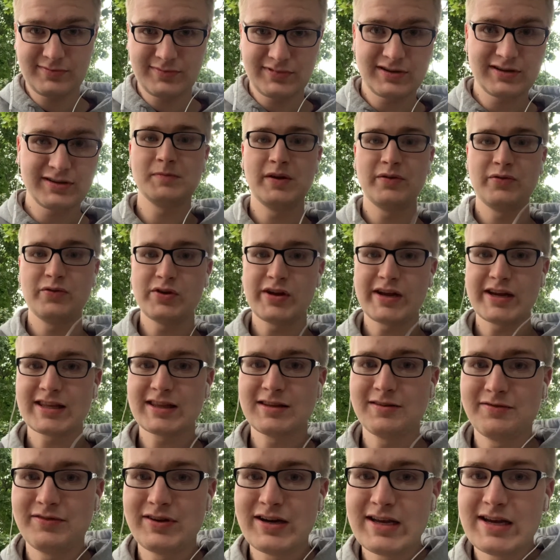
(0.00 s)
if you liked the
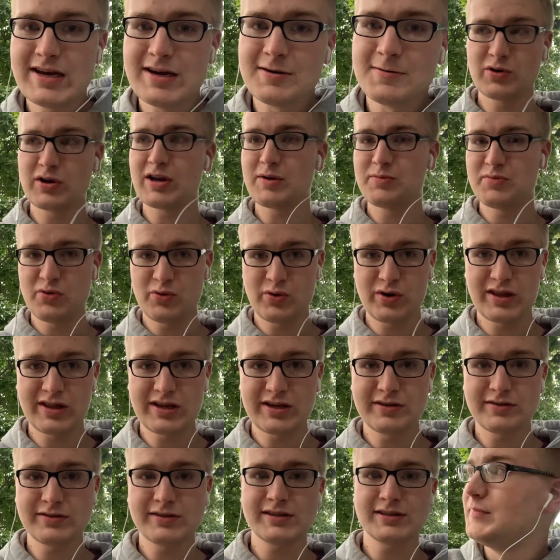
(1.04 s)
video. Give me one of
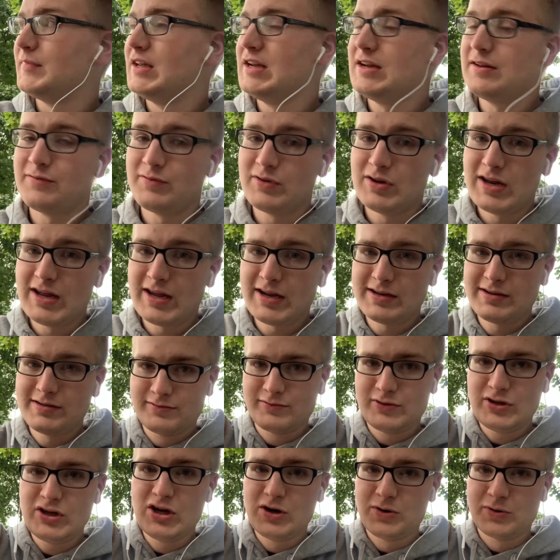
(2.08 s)
those, and if you didn't,
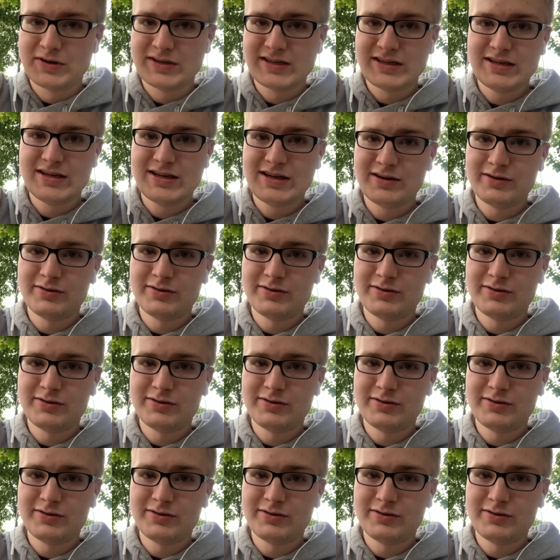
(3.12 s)
you know what to do.